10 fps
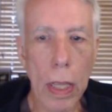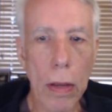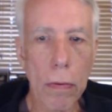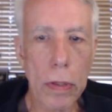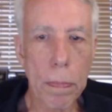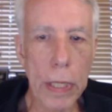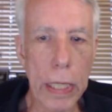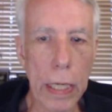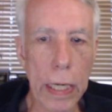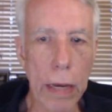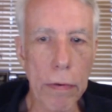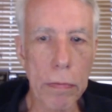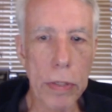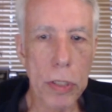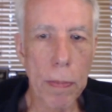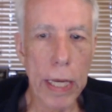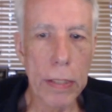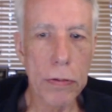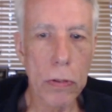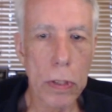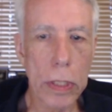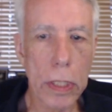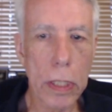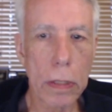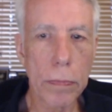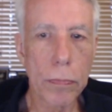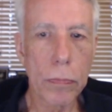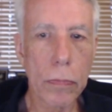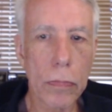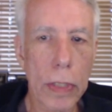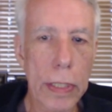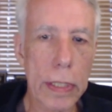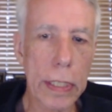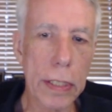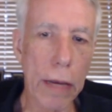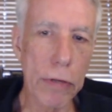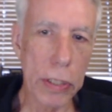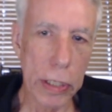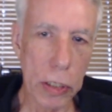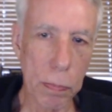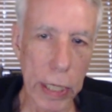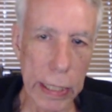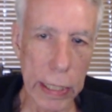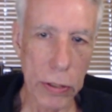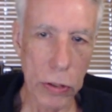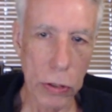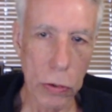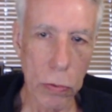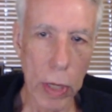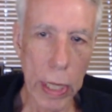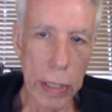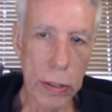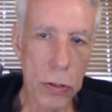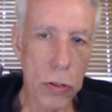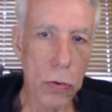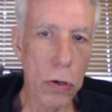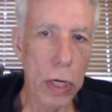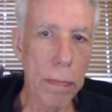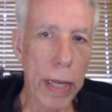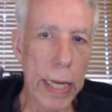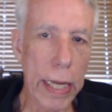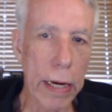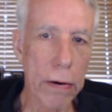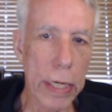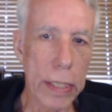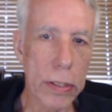Depending on how he responds, of course. He's obviously just playing this to destroy my areas.